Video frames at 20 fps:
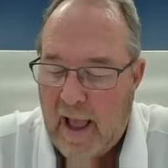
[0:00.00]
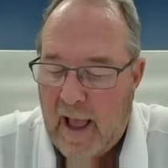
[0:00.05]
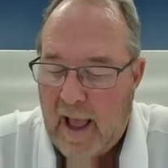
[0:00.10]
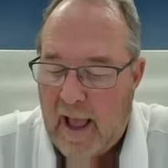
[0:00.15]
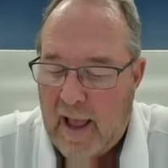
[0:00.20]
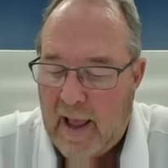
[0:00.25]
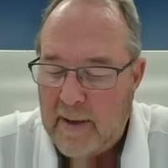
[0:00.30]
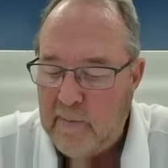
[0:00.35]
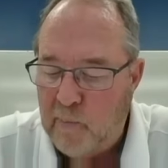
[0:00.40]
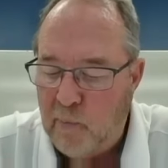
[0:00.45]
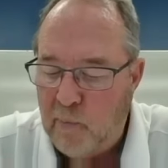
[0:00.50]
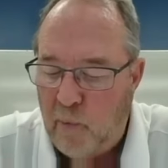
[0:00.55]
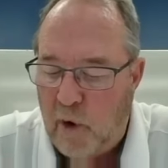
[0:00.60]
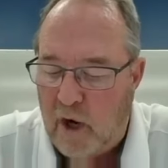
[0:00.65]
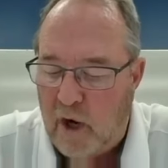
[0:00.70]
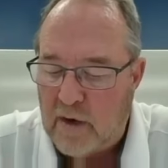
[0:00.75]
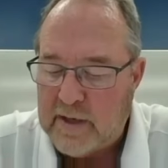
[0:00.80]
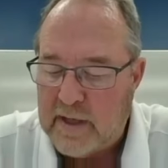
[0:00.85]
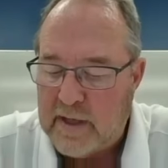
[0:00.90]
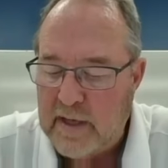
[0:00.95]
I'm
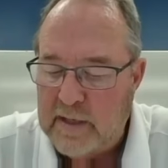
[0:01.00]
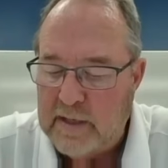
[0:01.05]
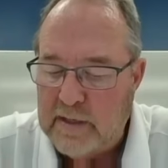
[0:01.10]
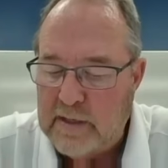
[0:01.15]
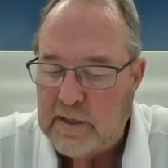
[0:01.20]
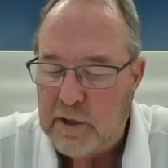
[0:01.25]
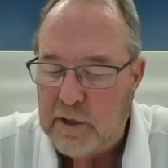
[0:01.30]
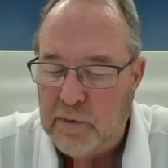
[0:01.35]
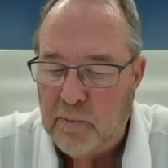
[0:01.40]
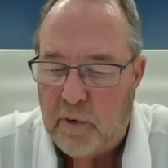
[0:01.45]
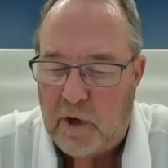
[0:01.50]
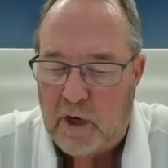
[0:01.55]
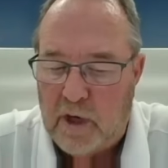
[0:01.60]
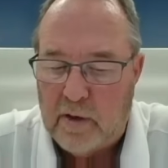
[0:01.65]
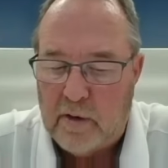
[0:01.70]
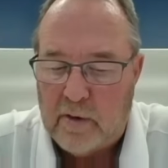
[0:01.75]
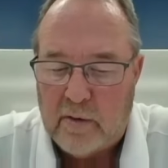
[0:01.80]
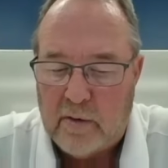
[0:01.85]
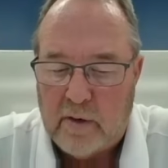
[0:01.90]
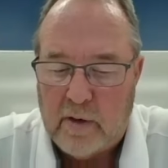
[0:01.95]
walking to
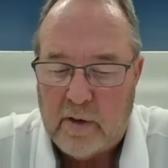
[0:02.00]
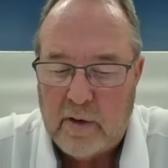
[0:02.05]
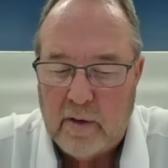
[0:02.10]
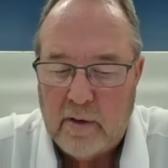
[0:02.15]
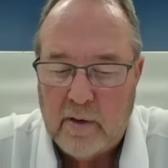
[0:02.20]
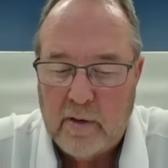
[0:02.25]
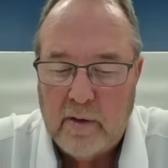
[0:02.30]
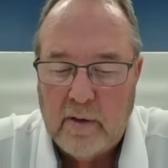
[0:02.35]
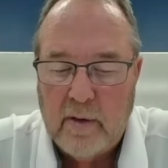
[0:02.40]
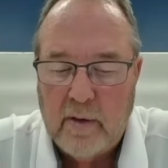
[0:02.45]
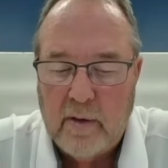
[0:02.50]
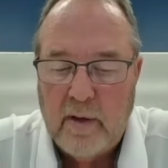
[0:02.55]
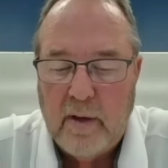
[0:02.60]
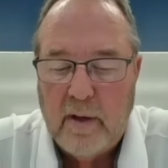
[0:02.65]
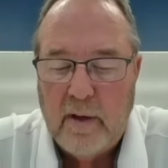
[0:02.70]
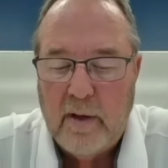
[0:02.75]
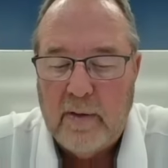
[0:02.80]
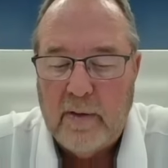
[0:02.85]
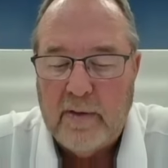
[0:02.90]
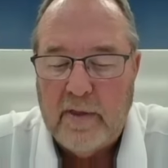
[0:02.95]
work.
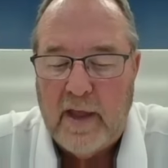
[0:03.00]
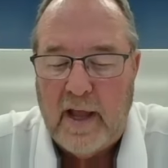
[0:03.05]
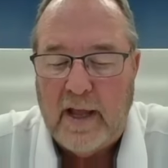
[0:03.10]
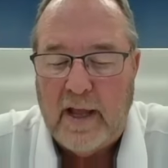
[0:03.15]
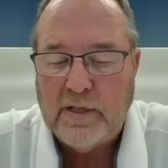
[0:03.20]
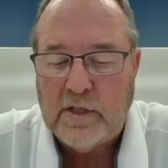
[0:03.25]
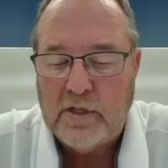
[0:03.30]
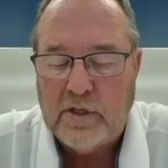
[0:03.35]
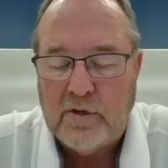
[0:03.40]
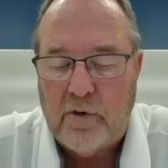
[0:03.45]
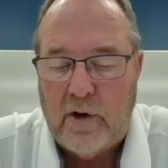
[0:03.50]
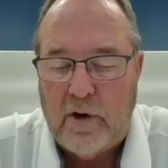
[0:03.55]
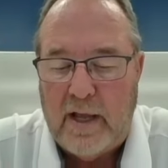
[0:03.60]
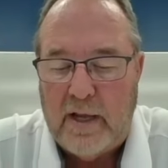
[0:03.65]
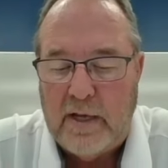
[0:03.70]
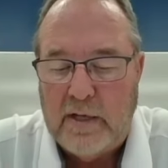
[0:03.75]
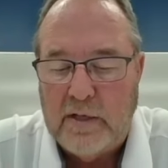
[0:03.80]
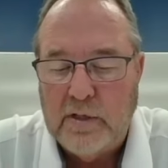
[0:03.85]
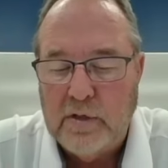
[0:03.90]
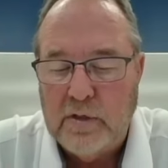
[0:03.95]
That's
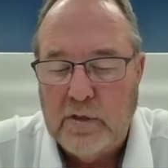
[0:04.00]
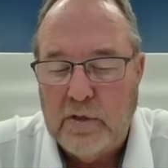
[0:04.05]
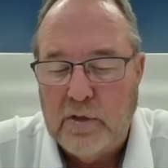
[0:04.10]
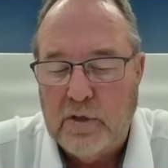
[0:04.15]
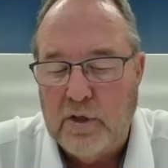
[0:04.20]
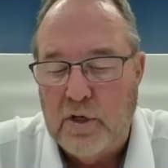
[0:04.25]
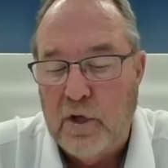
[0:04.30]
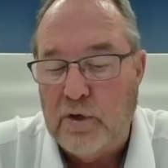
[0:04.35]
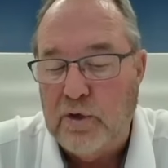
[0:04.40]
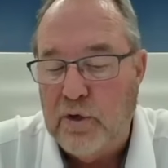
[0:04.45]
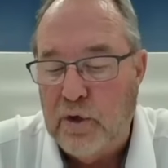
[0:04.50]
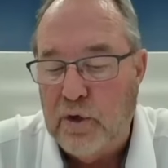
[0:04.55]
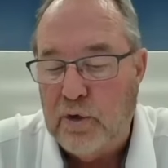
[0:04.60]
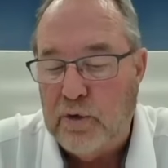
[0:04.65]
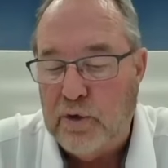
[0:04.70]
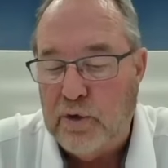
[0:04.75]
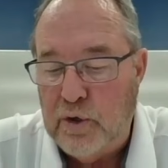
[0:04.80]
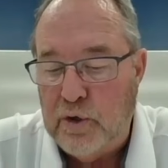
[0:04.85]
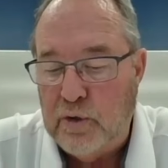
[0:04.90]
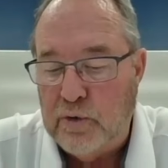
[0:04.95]
strange. Do you
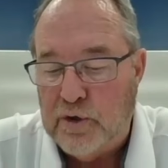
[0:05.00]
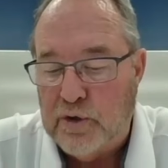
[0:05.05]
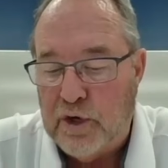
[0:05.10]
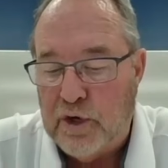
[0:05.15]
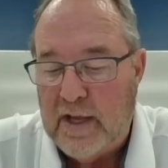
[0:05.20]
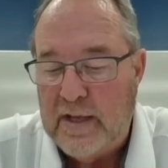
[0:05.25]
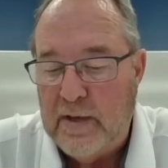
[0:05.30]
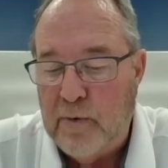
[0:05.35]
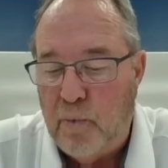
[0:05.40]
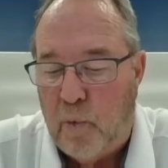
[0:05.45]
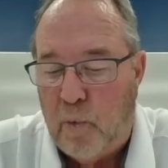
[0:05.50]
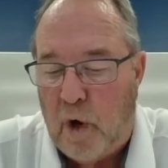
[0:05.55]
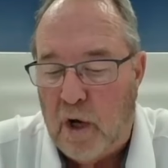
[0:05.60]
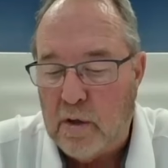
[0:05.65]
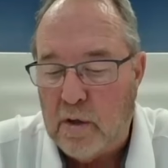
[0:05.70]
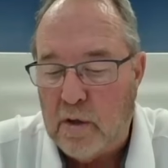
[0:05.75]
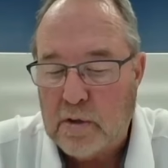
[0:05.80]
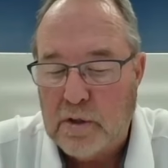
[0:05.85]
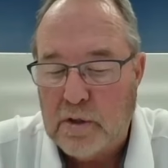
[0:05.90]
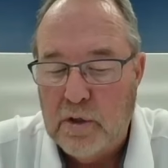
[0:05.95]
usually
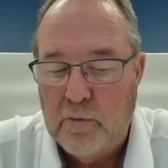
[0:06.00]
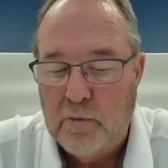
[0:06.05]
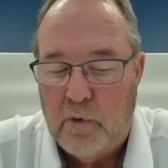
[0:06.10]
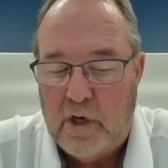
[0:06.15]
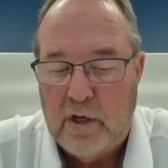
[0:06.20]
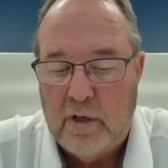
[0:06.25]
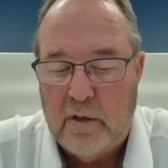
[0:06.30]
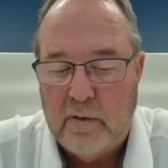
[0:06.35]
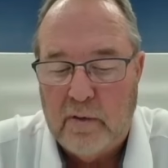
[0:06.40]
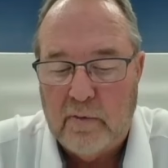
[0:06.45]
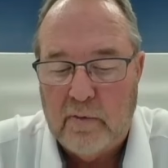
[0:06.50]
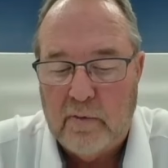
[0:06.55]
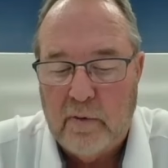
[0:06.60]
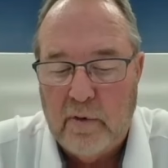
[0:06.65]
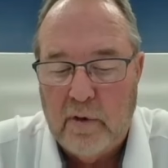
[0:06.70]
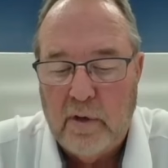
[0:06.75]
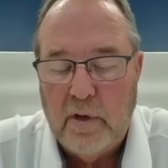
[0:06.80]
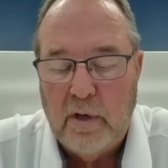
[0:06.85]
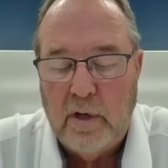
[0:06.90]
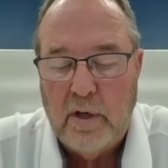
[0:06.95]
walk to work?
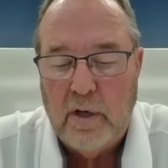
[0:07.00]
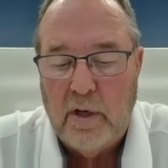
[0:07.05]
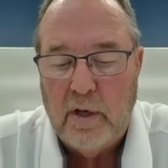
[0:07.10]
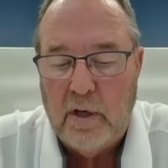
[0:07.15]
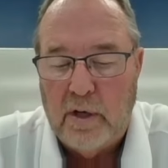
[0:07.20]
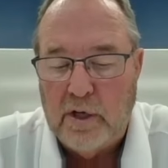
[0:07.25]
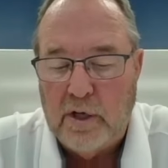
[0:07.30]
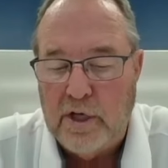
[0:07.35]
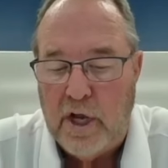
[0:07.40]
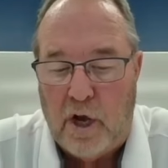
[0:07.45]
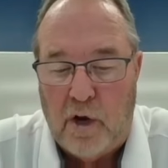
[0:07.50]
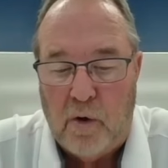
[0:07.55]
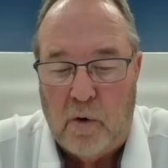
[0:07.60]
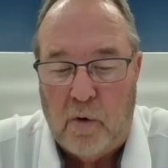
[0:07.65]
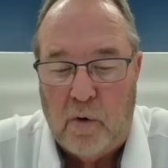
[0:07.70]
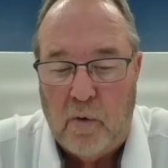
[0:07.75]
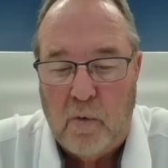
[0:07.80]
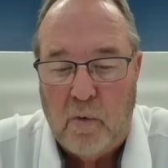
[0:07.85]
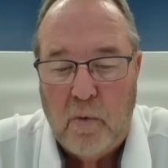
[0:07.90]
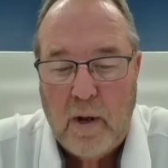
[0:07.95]

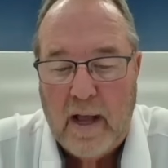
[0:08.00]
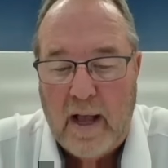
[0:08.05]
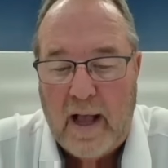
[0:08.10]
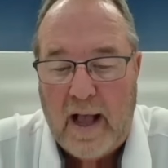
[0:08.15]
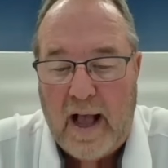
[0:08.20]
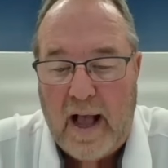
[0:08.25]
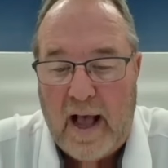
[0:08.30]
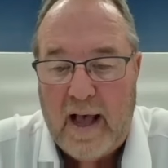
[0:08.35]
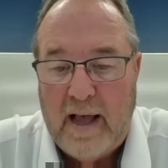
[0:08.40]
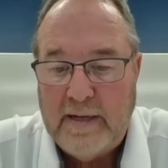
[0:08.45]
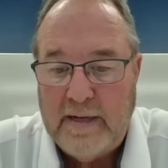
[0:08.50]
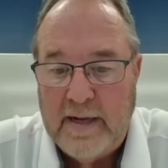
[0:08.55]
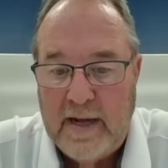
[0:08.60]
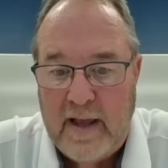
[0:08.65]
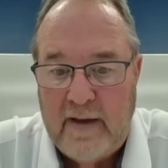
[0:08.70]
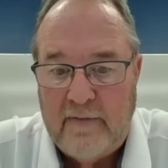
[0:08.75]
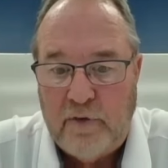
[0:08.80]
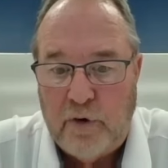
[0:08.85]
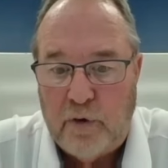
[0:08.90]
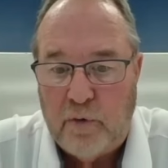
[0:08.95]
No, I
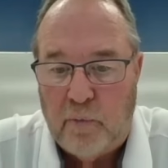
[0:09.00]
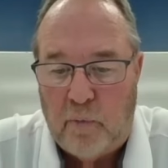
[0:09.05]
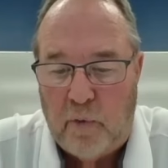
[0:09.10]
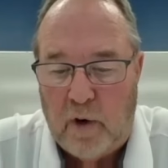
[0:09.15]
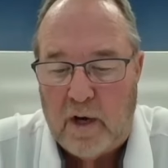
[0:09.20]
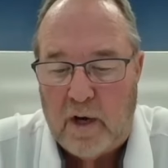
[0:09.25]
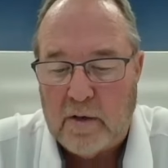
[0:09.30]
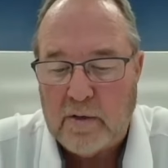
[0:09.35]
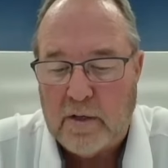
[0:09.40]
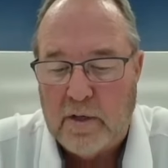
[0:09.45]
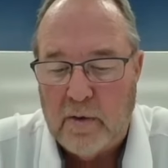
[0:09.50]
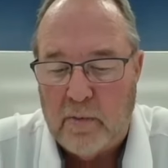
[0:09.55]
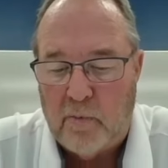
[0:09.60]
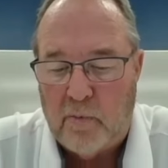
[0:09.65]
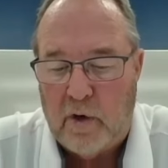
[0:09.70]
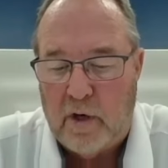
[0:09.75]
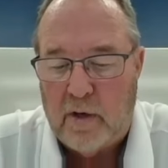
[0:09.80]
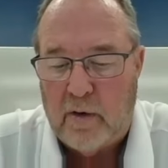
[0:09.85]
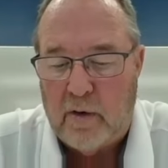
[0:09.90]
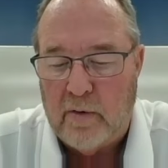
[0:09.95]
never walk to
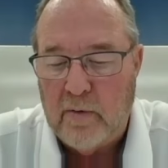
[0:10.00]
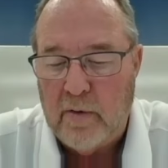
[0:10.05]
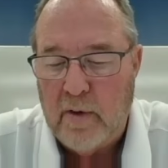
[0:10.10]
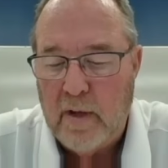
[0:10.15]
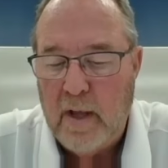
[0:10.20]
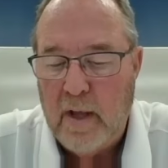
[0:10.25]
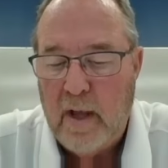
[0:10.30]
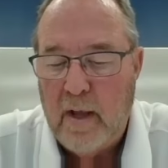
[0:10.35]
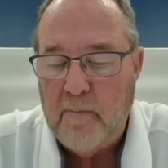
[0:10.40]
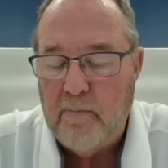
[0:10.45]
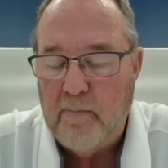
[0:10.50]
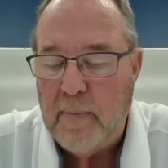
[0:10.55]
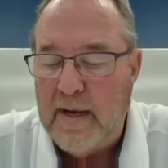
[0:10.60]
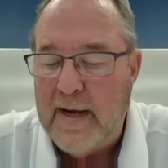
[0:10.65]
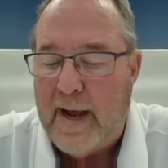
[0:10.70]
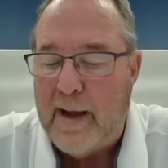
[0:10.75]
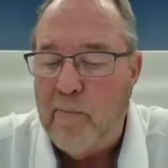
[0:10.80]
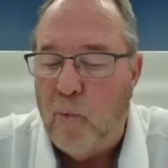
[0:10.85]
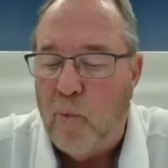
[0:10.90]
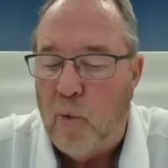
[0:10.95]
work, but
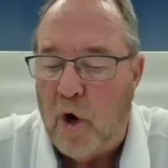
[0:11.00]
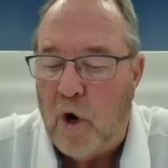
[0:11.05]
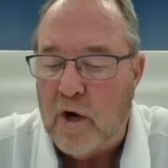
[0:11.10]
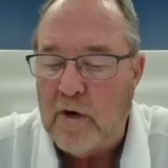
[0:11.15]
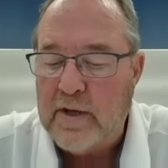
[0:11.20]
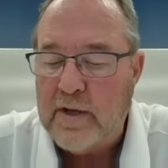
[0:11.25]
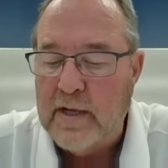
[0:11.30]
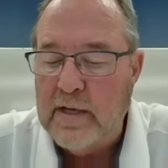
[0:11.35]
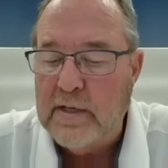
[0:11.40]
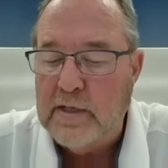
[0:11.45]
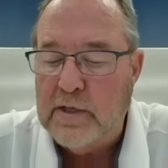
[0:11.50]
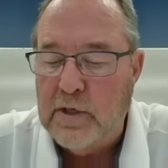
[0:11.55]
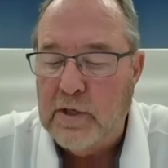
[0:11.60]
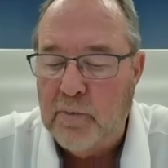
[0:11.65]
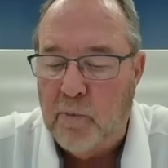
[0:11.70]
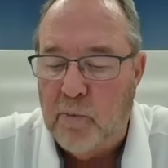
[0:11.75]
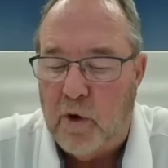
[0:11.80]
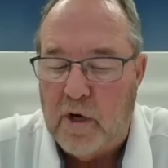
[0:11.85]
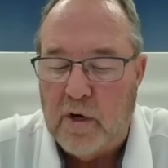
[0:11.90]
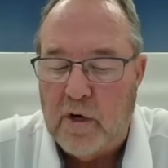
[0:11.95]
I'm walking to
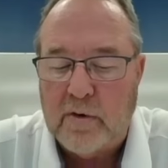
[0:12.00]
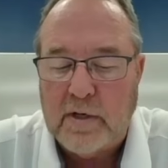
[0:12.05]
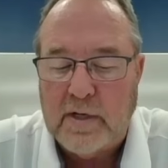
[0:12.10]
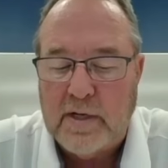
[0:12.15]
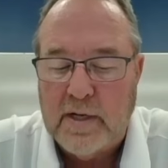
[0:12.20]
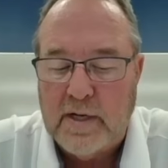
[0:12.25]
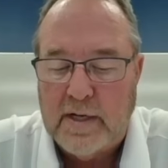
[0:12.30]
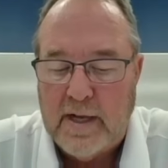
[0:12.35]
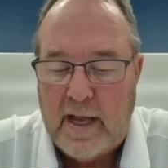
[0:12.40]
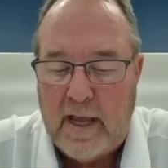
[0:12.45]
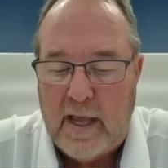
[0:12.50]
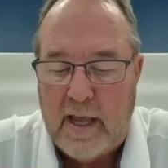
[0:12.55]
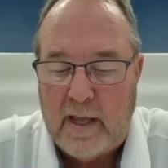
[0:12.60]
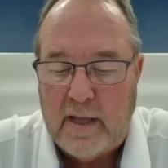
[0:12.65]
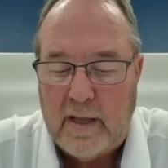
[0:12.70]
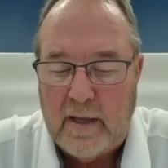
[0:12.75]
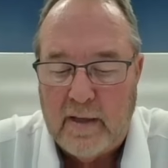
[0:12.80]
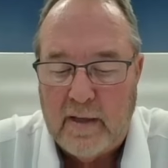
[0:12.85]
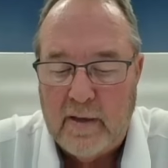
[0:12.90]
work today.